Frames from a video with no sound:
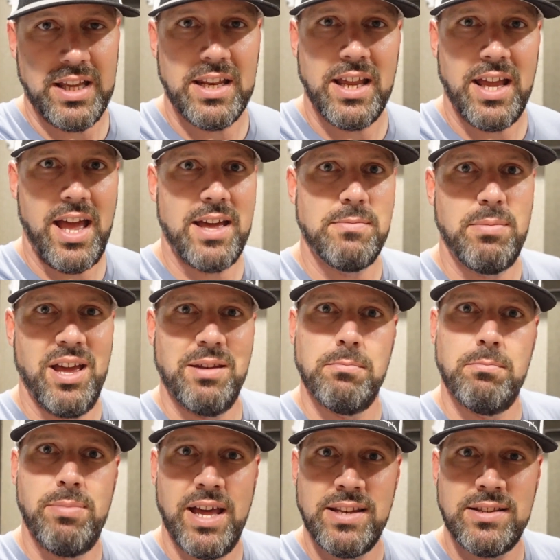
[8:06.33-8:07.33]
It had been
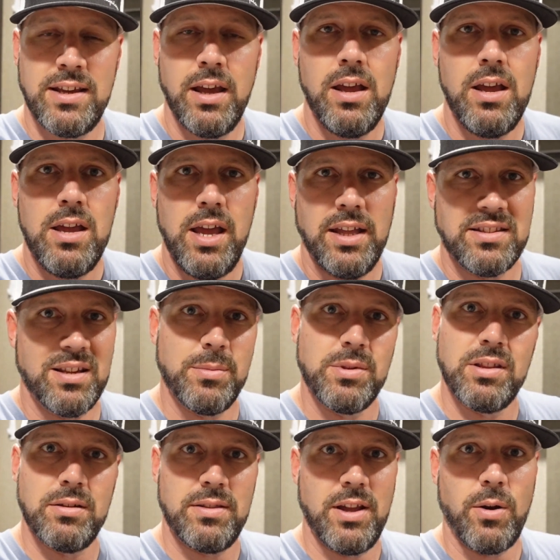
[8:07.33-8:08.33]
bent, and some
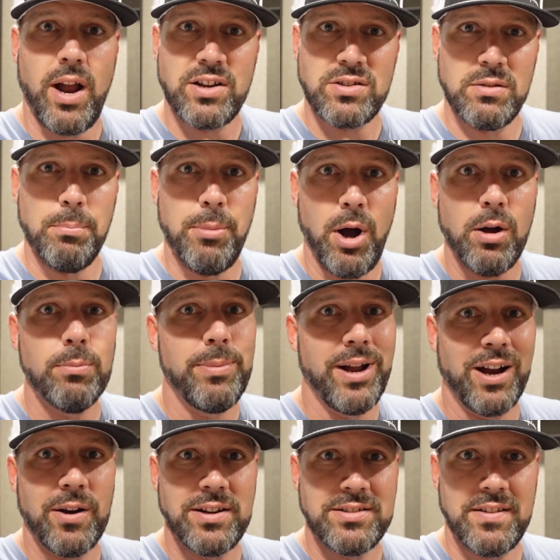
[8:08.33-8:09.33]
of their actual ball
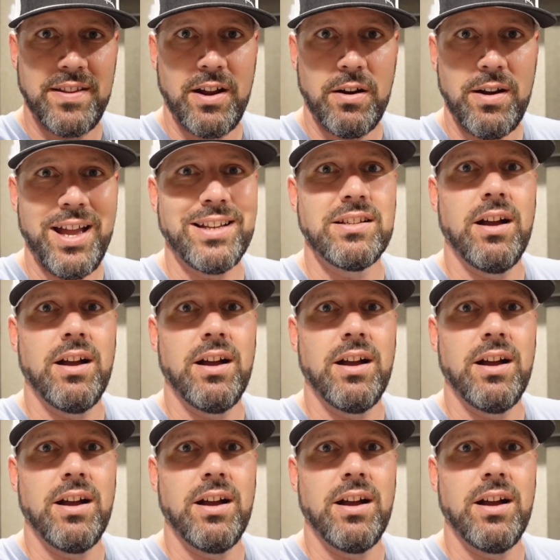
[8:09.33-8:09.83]
bearings in there had